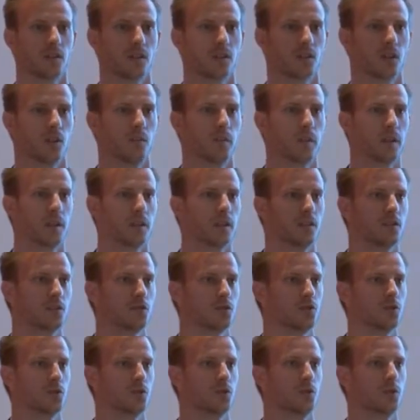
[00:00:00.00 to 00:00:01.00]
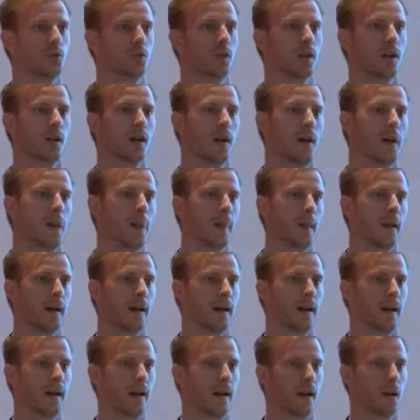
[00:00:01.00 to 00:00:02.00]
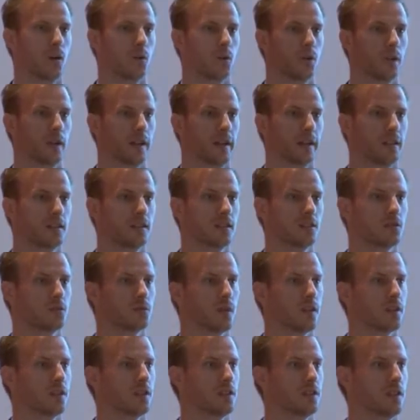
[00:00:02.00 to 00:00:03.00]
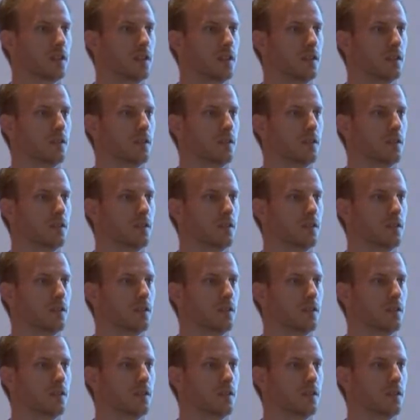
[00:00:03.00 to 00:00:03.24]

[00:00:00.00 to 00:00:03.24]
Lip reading: coming into our hedging strategy,